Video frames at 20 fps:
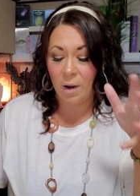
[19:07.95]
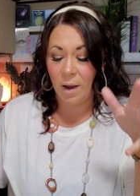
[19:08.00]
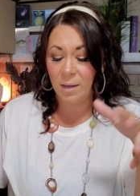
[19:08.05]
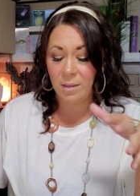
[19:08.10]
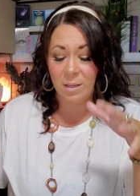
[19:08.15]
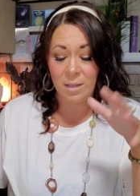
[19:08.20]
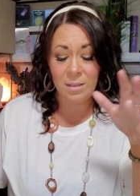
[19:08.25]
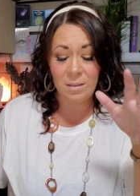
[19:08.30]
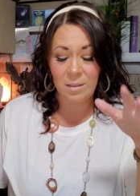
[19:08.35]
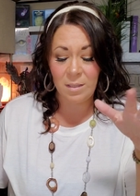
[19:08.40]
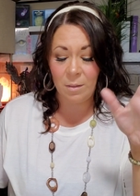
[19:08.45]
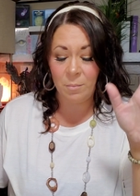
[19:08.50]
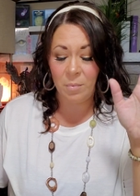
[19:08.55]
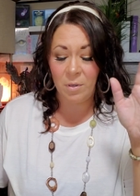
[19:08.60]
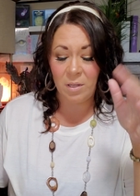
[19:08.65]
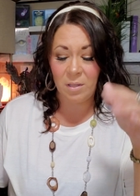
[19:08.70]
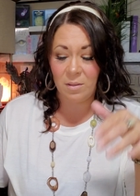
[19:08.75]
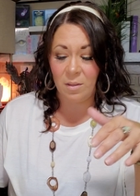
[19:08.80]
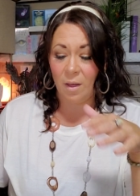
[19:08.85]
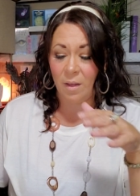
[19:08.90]
I think
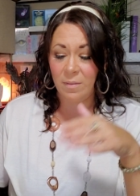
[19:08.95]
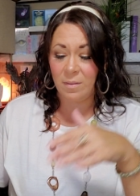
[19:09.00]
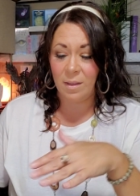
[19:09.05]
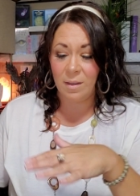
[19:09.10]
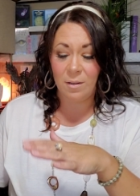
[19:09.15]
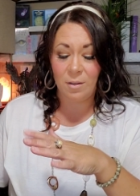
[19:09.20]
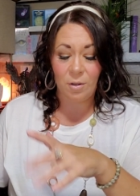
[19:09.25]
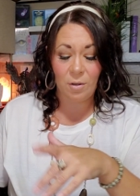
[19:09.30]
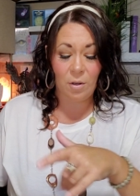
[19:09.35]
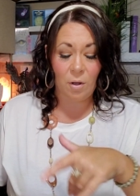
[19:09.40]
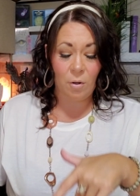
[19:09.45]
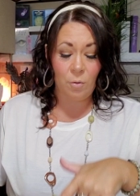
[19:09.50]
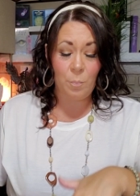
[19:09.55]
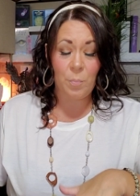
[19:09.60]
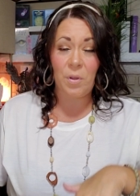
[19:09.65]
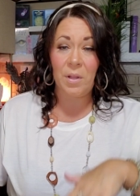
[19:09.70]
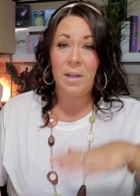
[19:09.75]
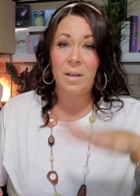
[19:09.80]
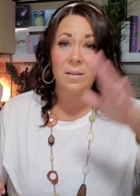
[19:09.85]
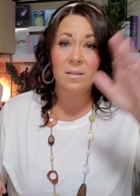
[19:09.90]
somebody thought they could go
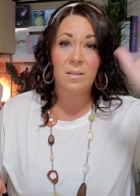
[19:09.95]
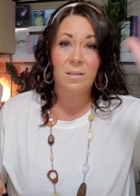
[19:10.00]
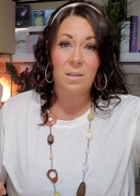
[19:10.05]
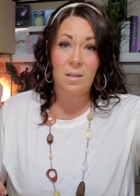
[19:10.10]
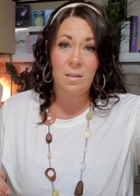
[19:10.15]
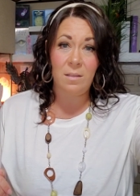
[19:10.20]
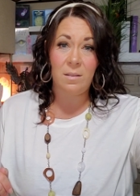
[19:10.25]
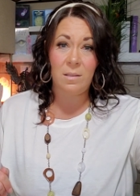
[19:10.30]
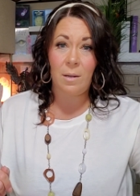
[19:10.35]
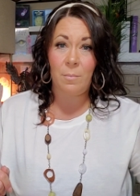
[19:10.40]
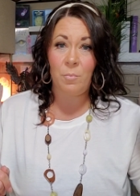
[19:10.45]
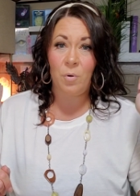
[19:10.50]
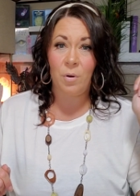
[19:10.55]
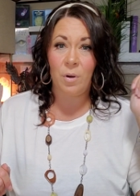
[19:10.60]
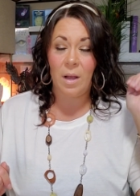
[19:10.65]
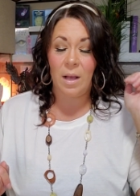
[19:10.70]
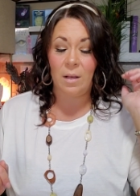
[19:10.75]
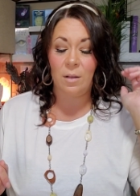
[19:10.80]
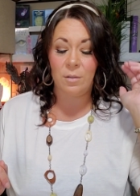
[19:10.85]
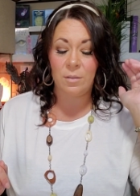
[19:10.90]
plant a seed
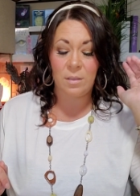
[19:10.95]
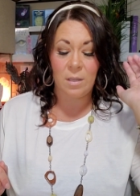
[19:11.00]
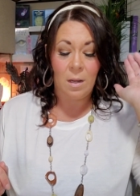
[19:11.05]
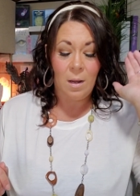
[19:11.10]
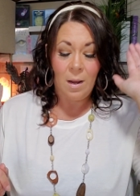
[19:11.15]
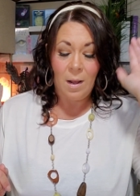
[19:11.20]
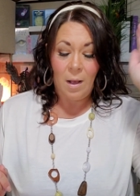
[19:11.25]
somewhere else,